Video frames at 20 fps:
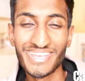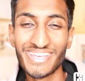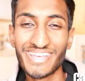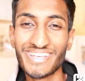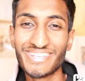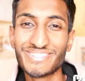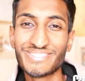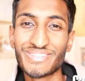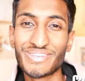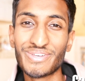
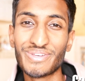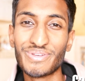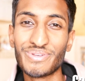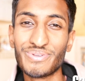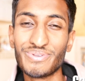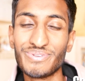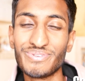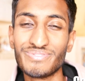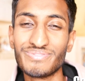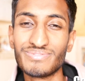
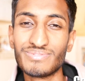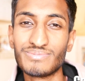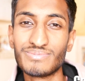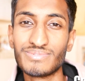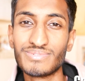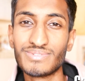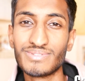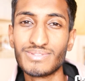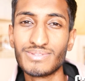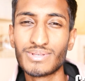So
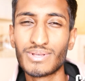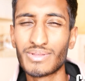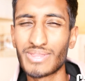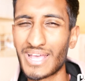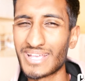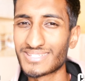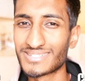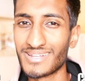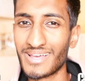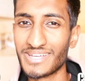got
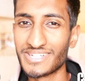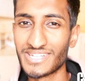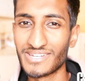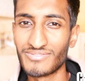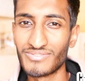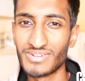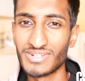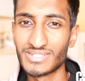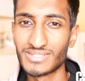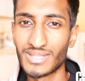that slight
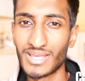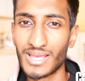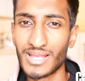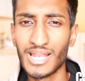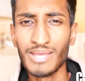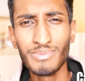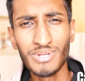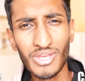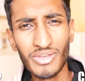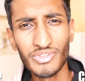difference there.
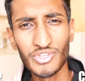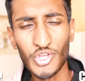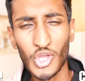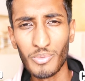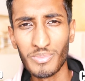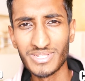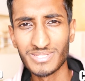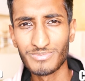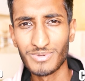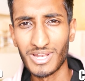Let me know in the
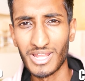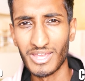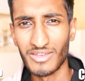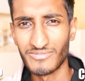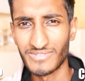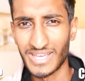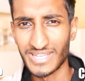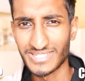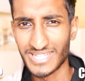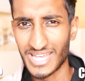comments below if
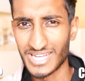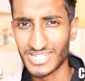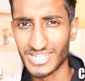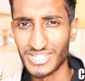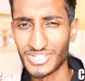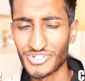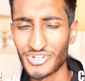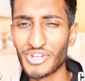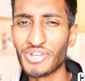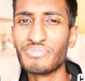that's actually
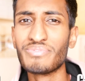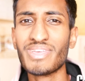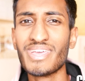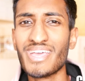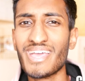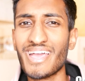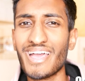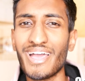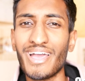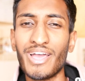true.
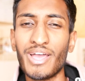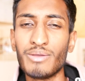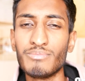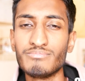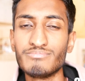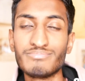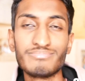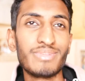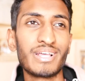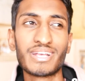
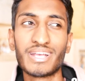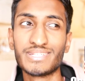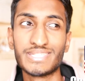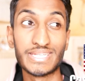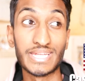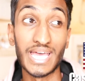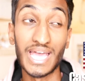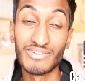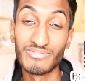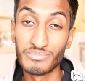Like I said,
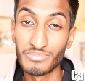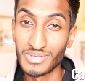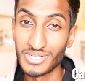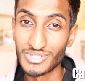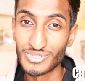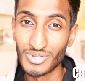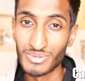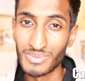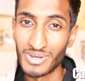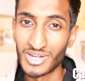I haven't been
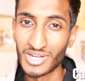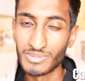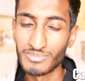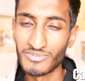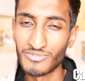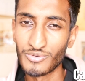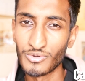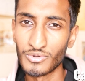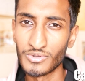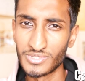to America
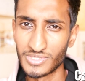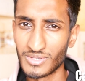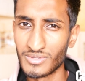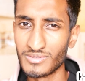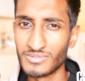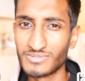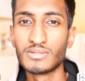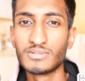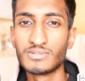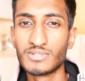before. So
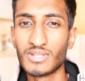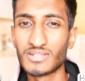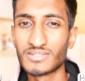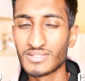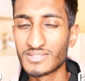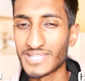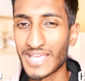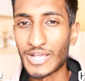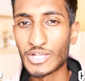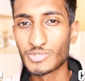does the
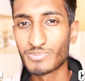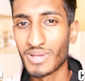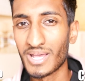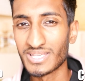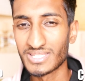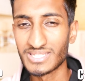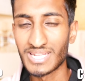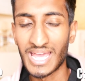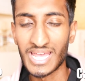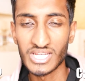
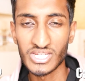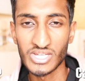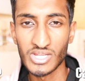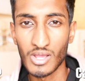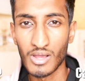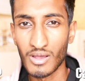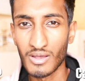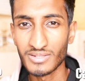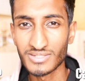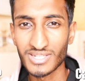salesperson actually
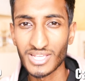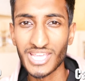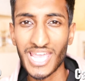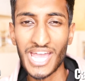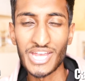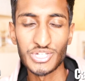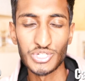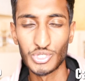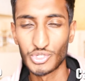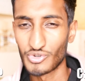ask
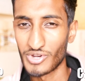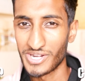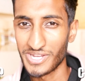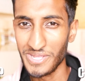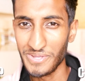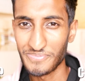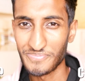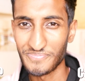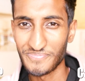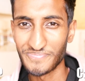cash or
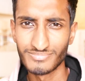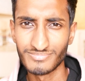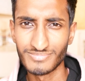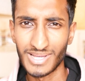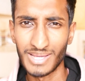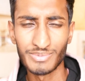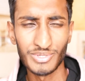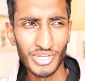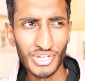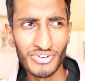credit?
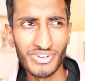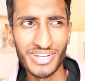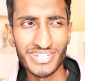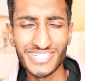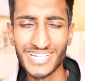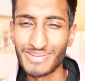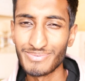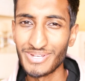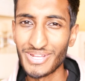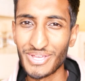I'm
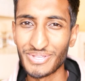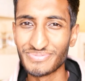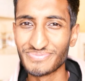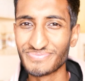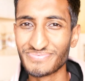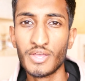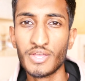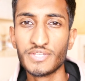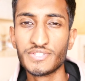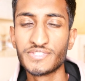curious, let me know.
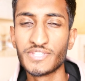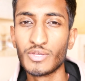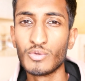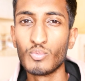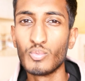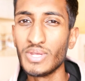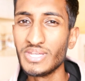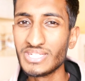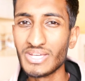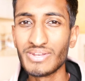So
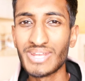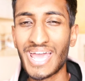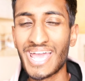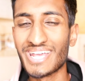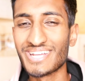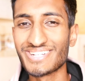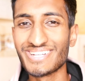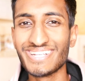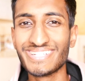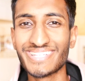we don't
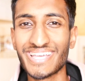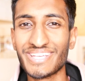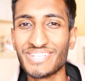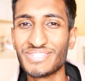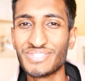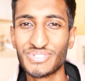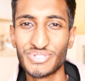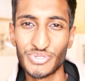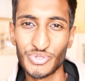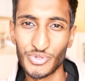actually say
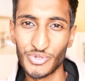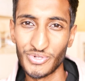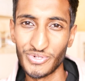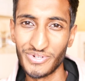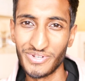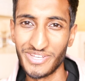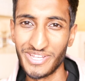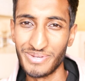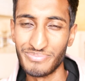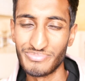store
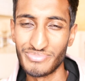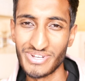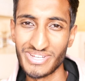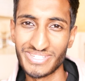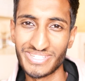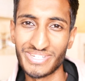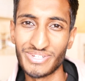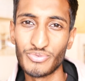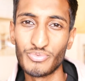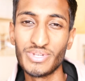in
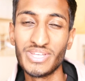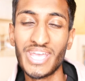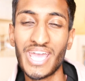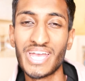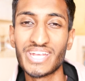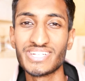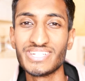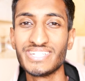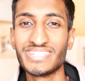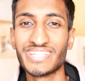Britain, we
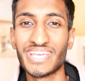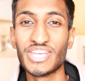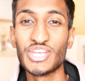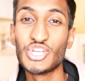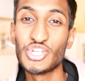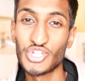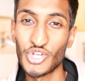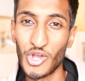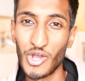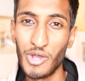actually say
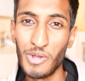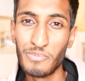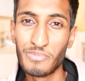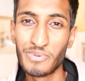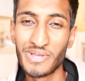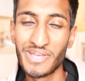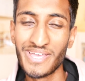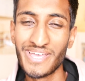shop.